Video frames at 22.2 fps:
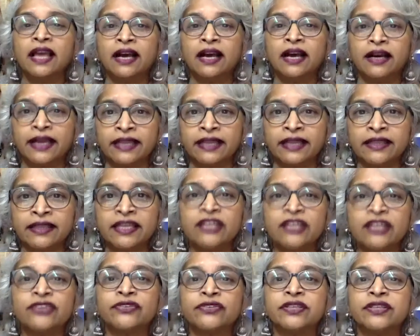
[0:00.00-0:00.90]
in the
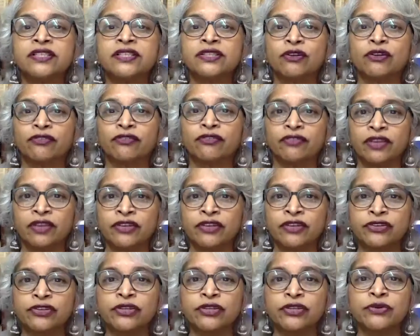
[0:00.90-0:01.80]
interest of
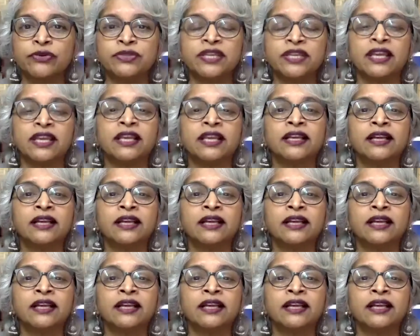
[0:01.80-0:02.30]
introducing